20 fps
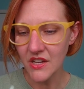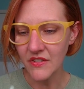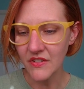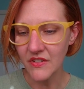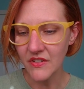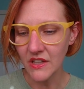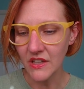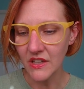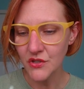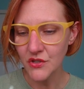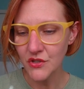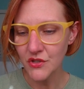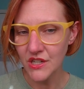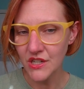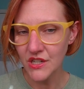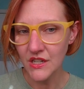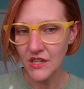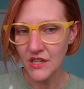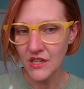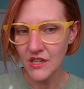of
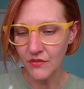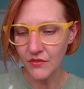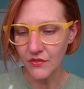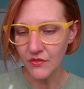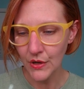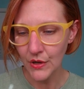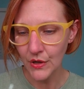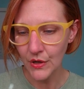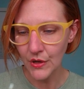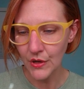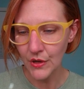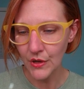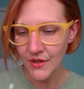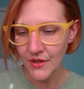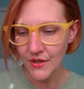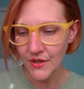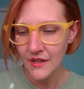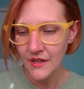evolution, of growth.